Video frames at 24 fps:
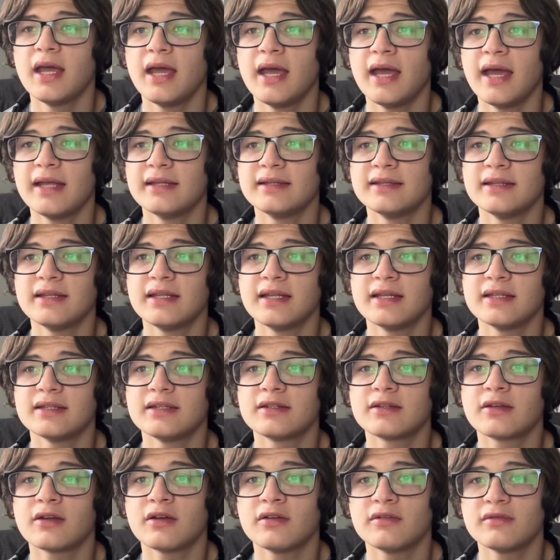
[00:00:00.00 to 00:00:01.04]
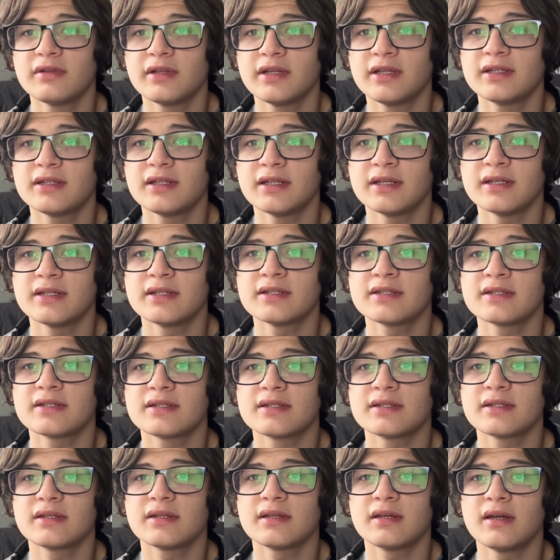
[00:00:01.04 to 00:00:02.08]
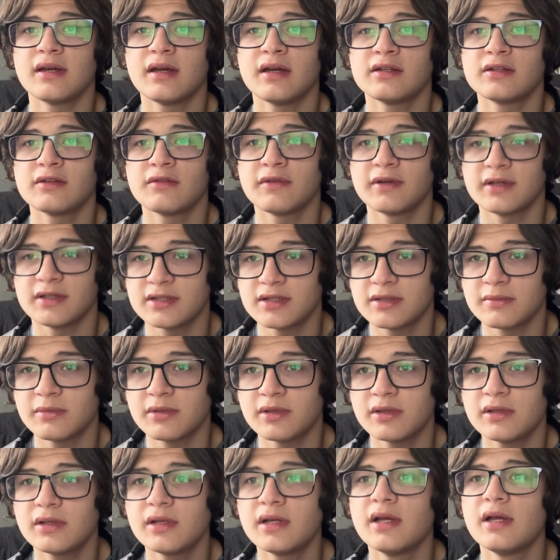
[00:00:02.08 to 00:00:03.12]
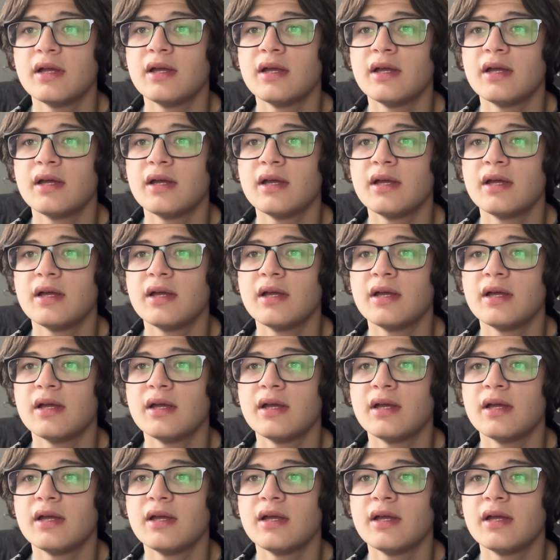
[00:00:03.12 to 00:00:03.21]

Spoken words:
and that conflict is unavoidable.